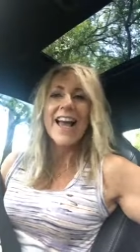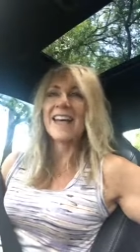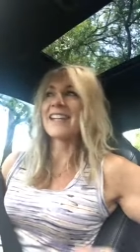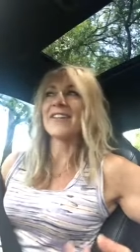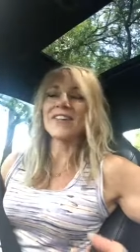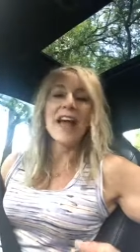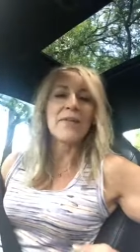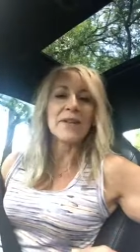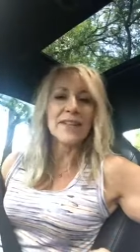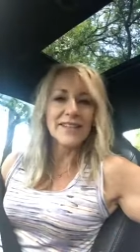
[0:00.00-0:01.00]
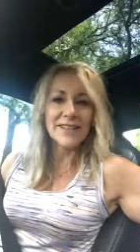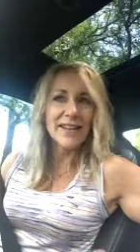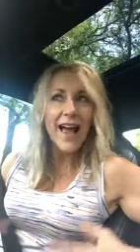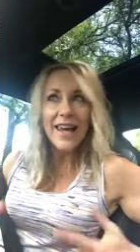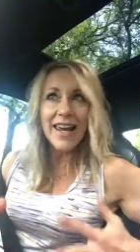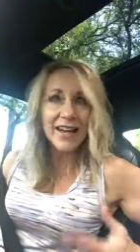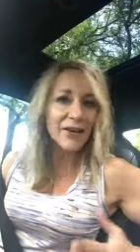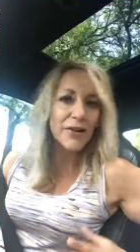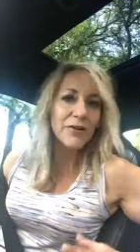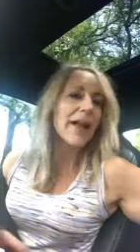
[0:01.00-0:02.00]
And it's already happening because I can't
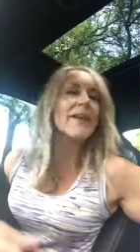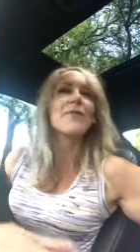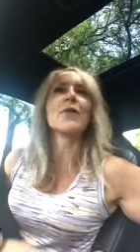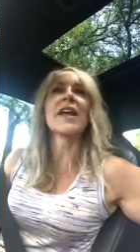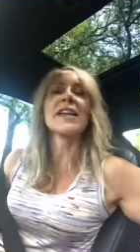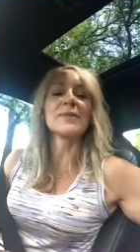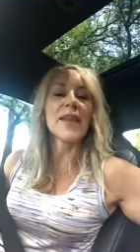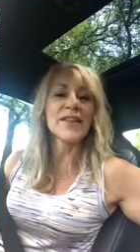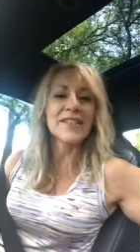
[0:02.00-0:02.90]
go like four days without